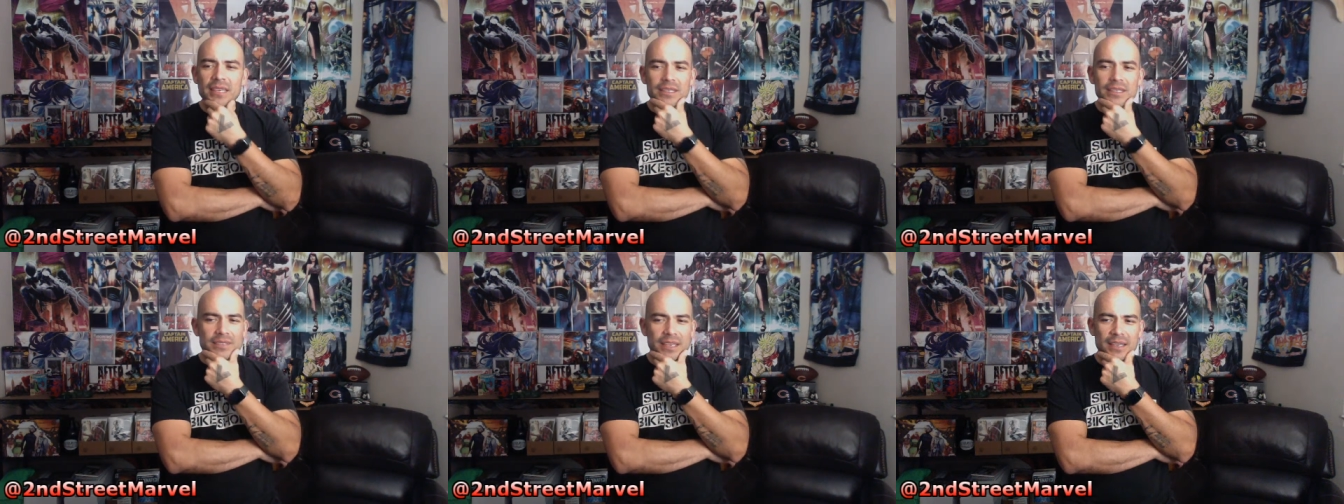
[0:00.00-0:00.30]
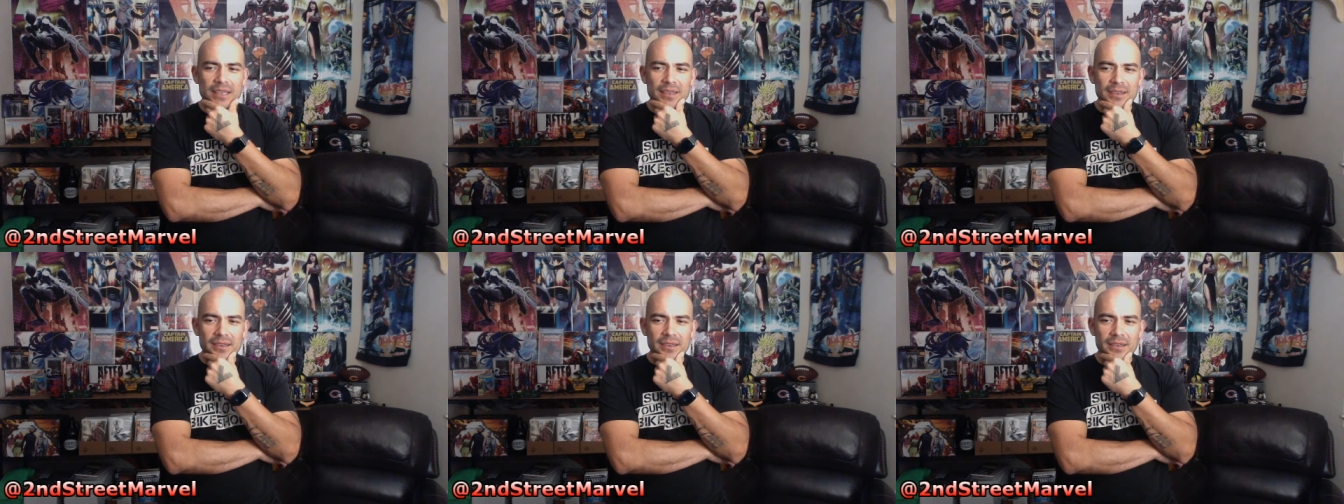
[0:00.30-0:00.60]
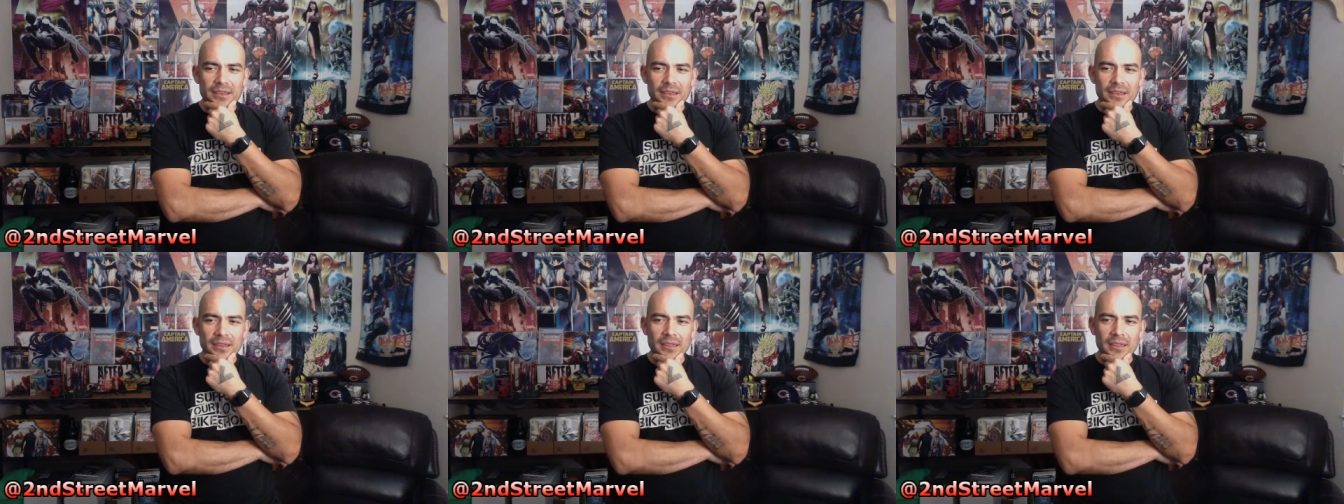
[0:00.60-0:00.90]
is like,
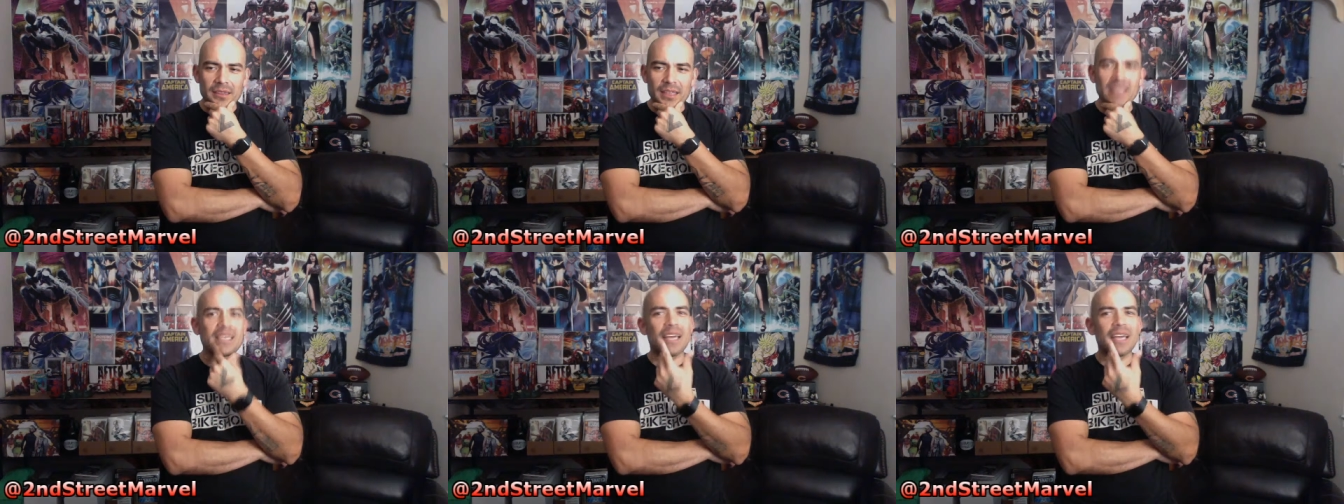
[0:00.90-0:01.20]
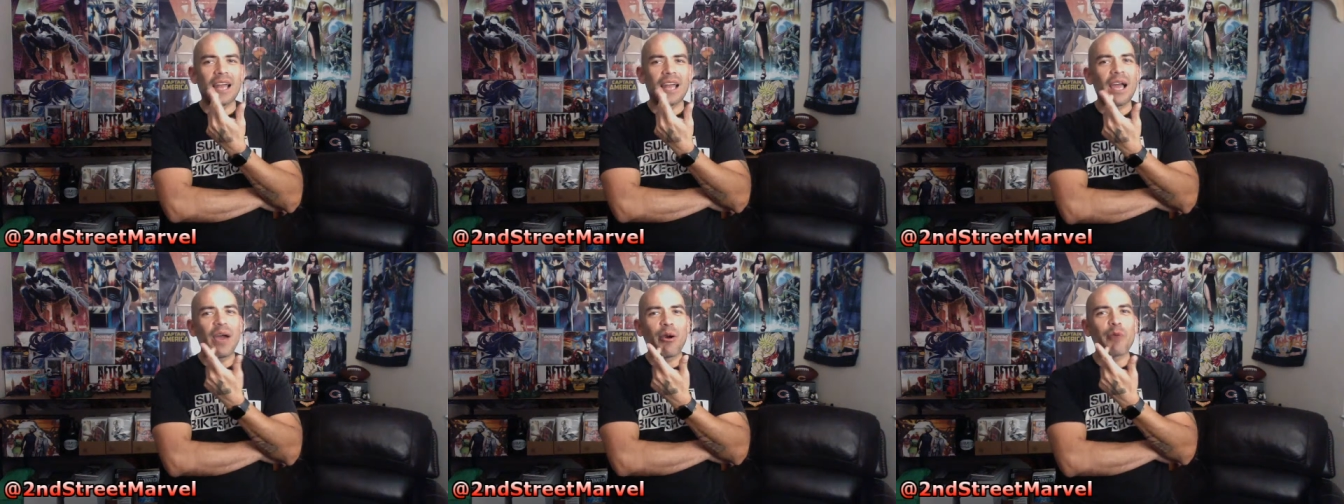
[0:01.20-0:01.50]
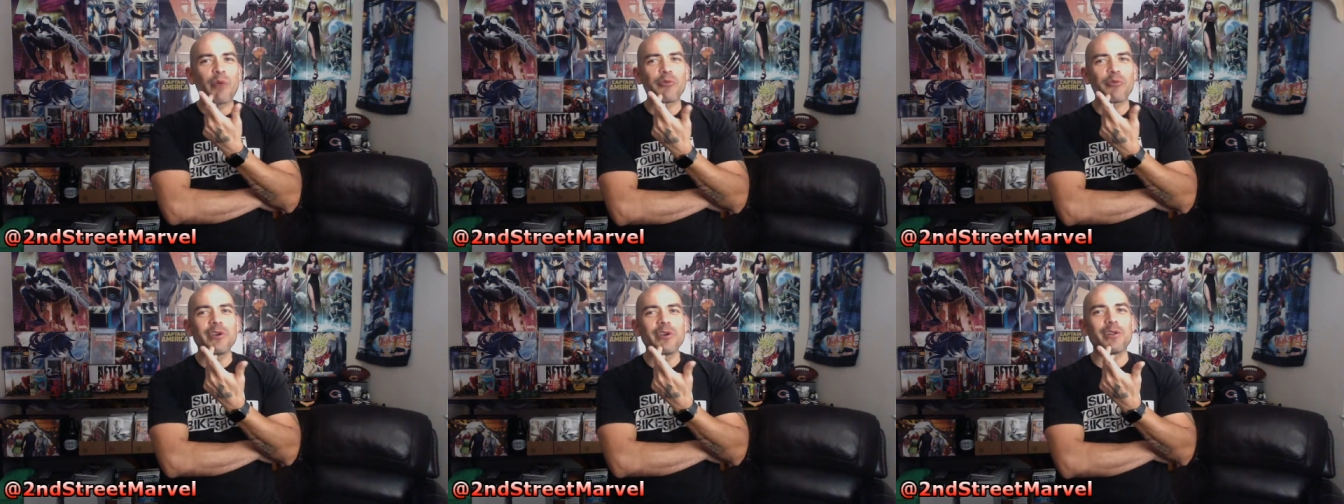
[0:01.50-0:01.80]
that's kind of how I
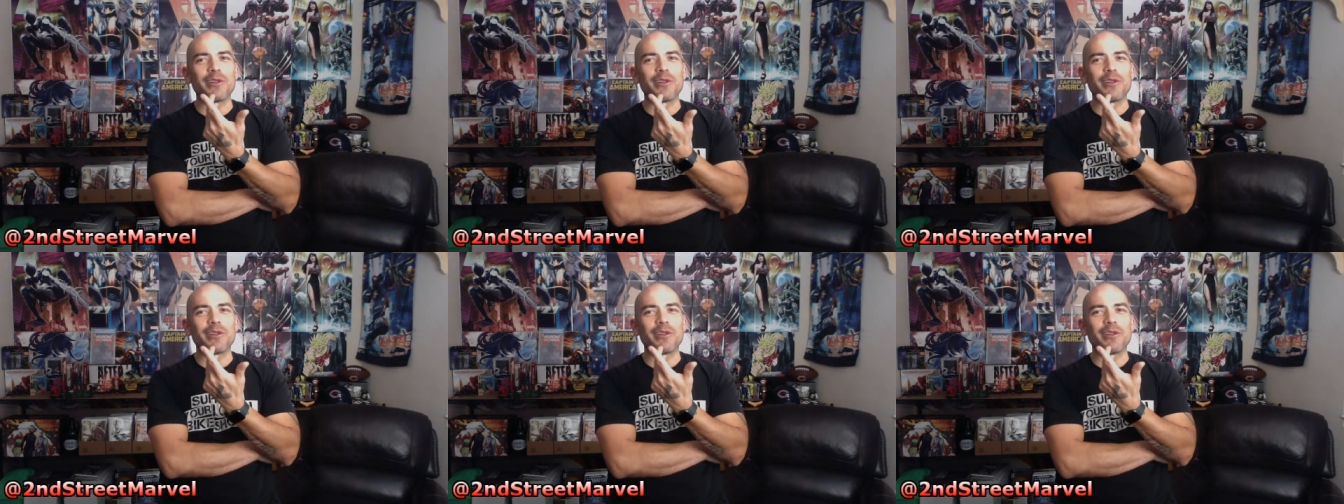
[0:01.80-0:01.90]
feel.